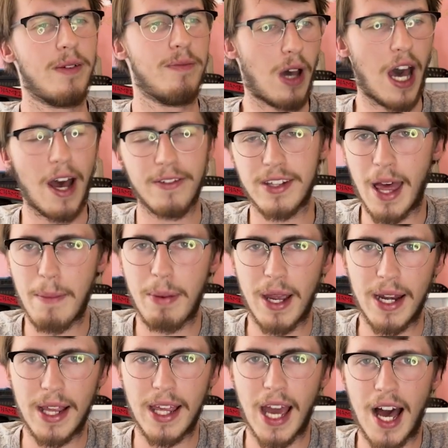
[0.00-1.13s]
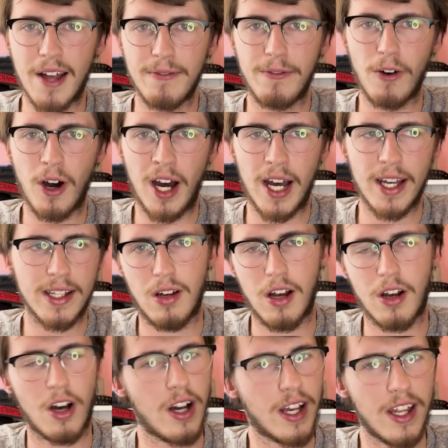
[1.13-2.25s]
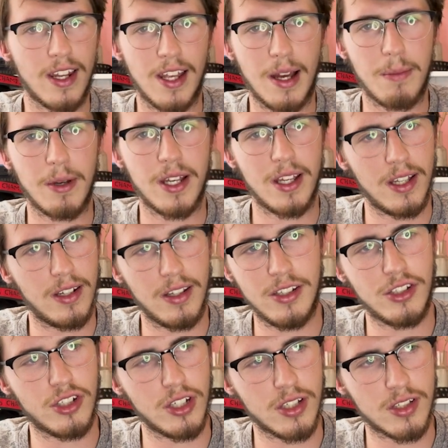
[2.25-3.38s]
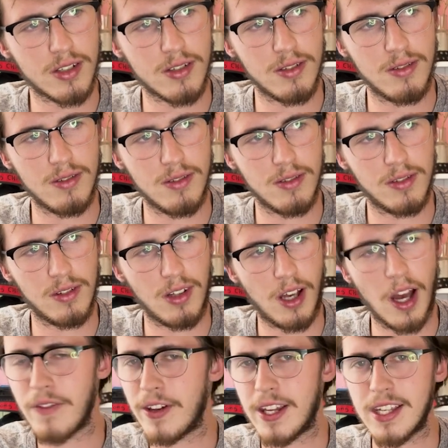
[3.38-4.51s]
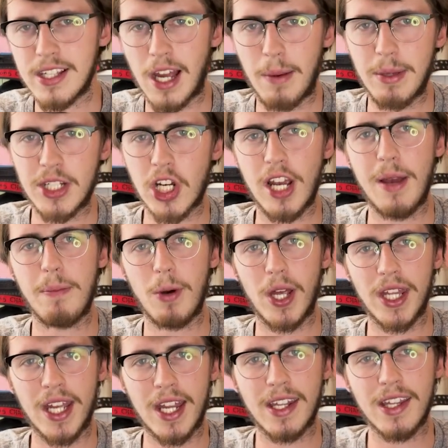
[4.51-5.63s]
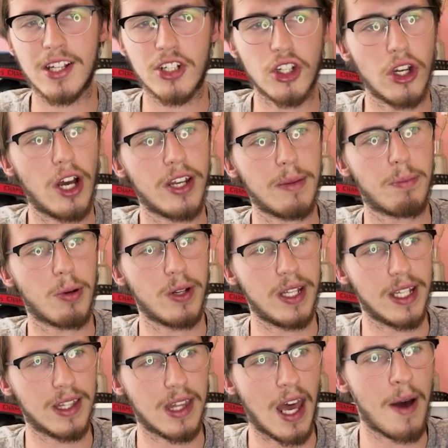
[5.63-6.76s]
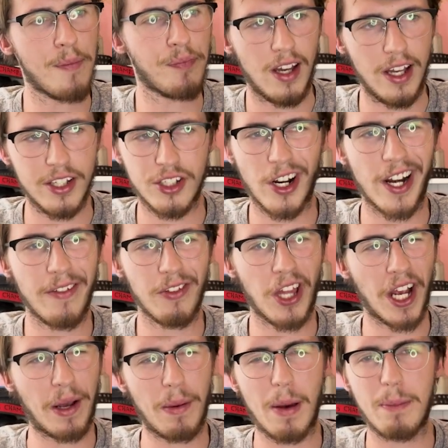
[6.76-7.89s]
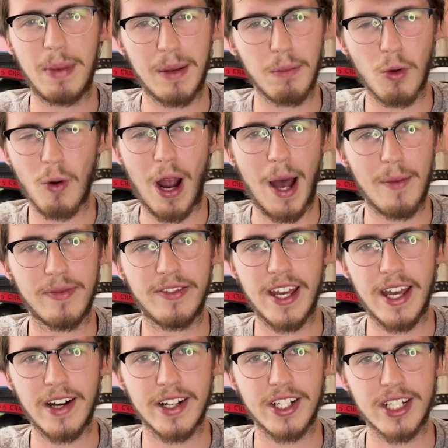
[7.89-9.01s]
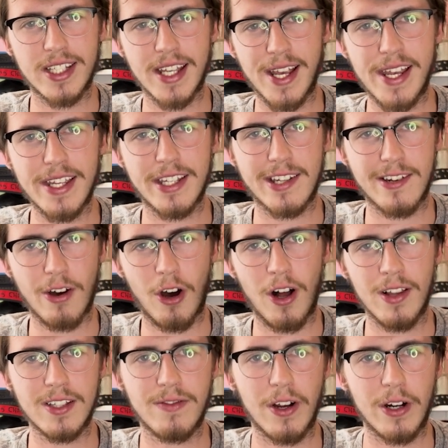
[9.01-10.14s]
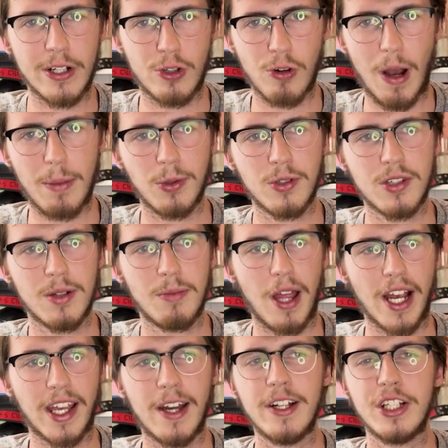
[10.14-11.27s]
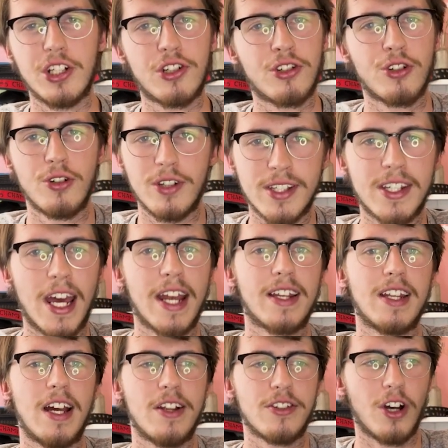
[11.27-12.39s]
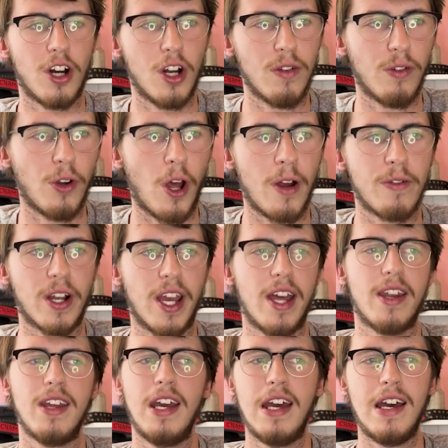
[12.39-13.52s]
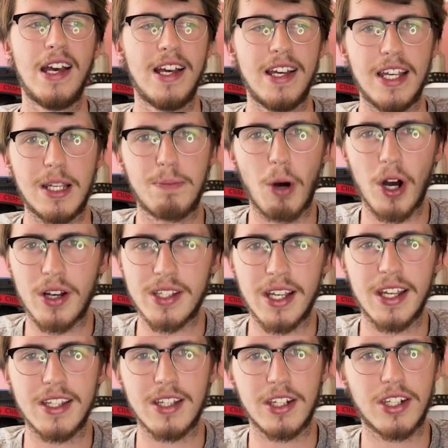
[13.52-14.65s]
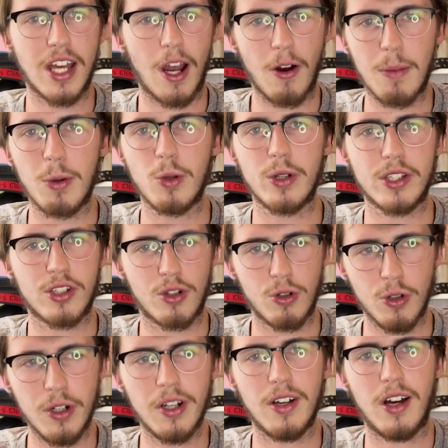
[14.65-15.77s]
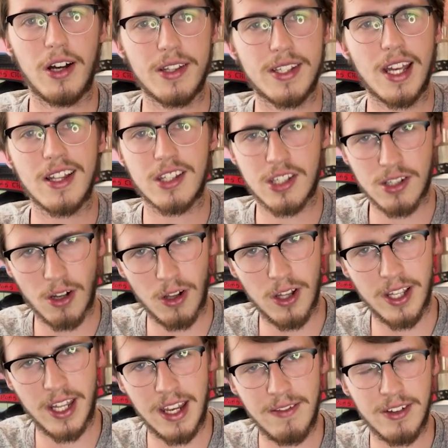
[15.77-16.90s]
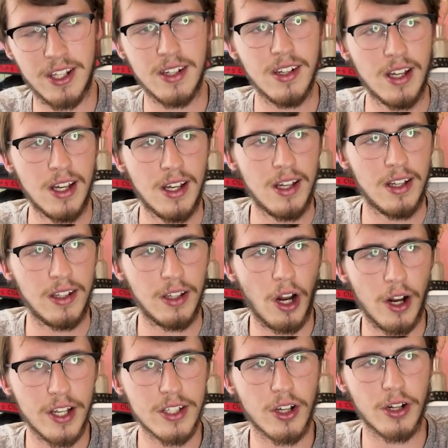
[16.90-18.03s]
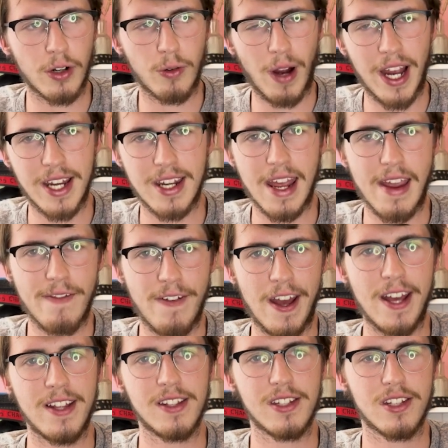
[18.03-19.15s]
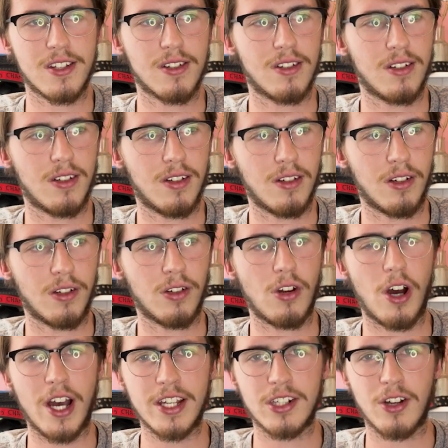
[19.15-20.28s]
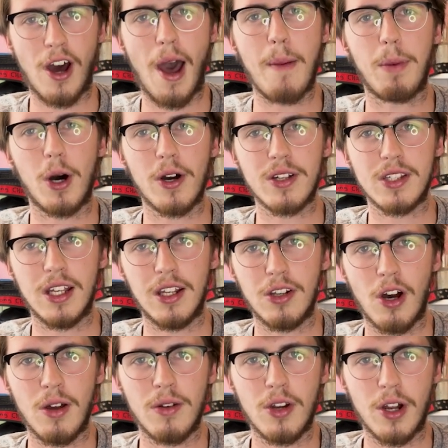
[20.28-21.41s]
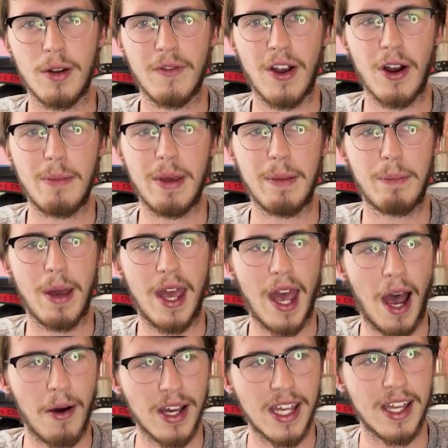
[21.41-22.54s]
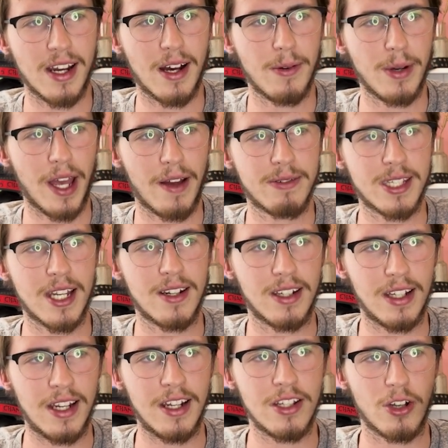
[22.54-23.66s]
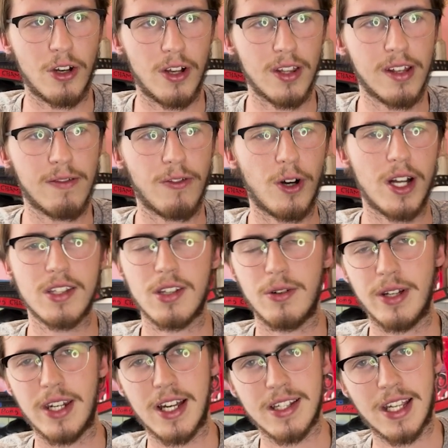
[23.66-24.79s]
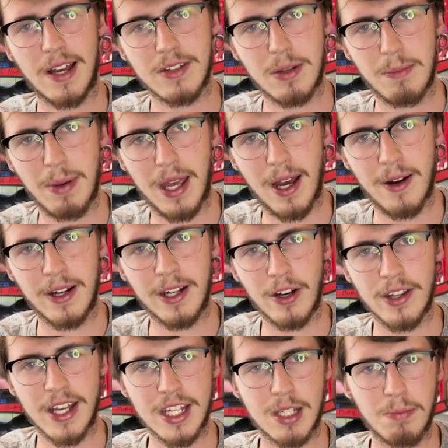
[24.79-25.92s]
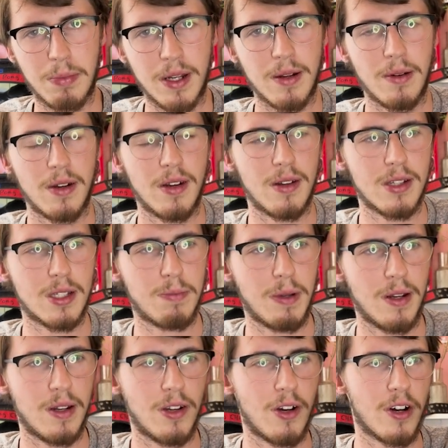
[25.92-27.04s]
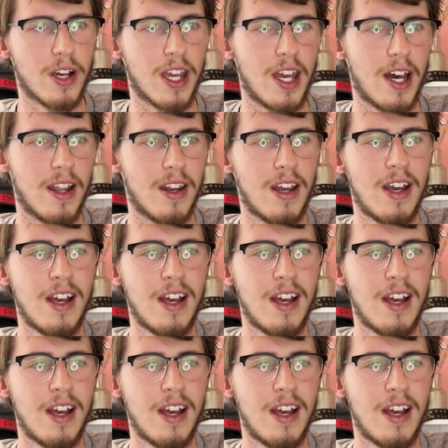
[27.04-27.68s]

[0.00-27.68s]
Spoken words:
after that Peter Yan fight, I can't get it out of my head. I think he's going to be champ by the end of this year. I did predict that. And it's not even like I'm a big Merab fan. I just think his style is very troublesome, like how he just shoots takedowns over and over again. His boxing isn't terrible. It's good. I'd say it's solid even. He's got a great defense. Nice tight boxing. Not a very big power hitter. We have seen it in his early fights, though. He does have some power. He got that spin and knockout.